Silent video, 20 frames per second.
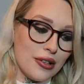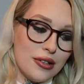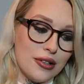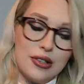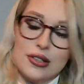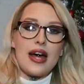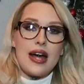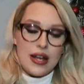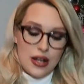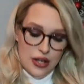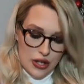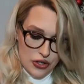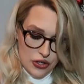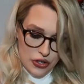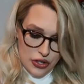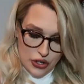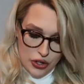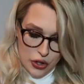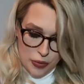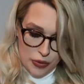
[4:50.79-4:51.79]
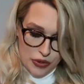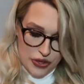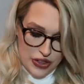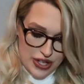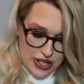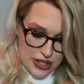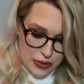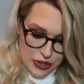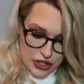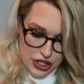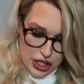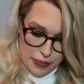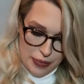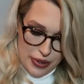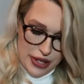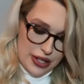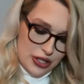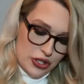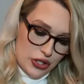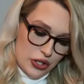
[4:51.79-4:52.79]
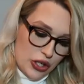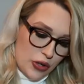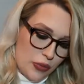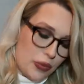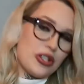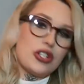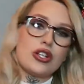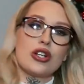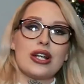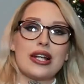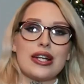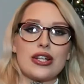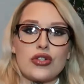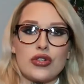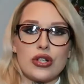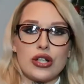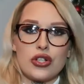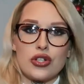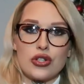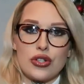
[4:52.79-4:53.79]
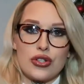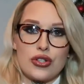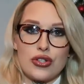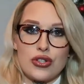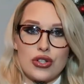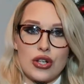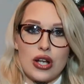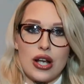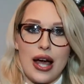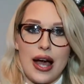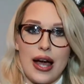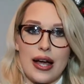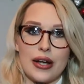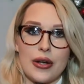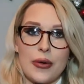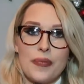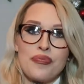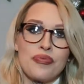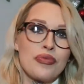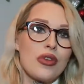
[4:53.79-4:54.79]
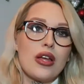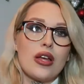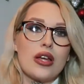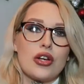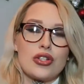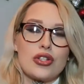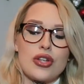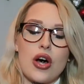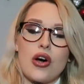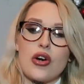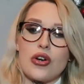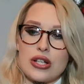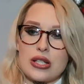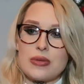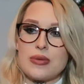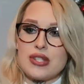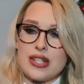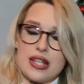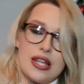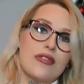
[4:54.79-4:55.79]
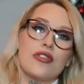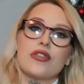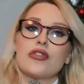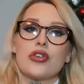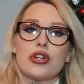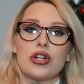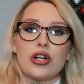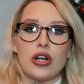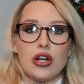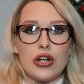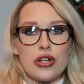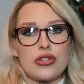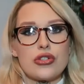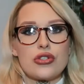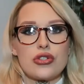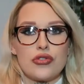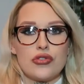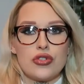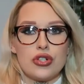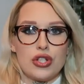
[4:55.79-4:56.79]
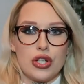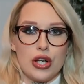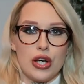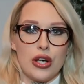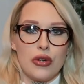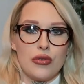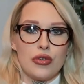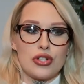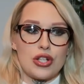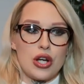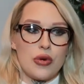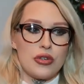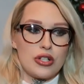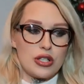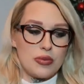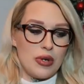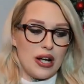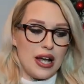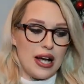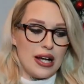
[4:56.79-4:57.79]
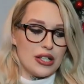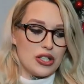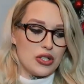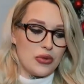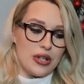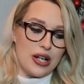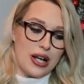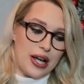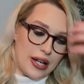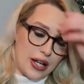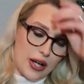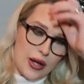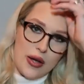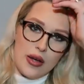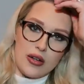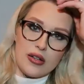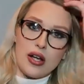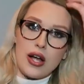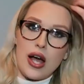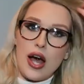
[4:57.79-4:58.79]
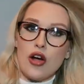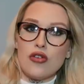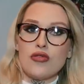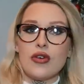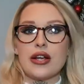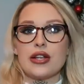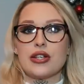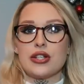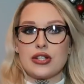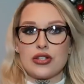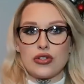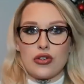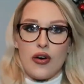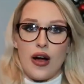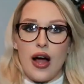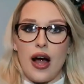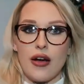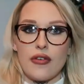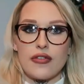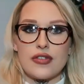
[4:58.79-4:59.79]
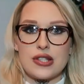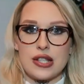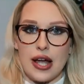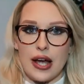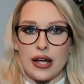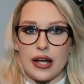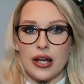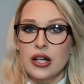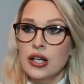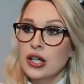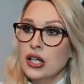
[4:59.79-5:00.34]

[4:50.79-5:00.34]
then another couple things which I picked up which are literally just like because on Christmas Eve you've already got loads of stuff to do you don't want to be like doing like horrendous crafts like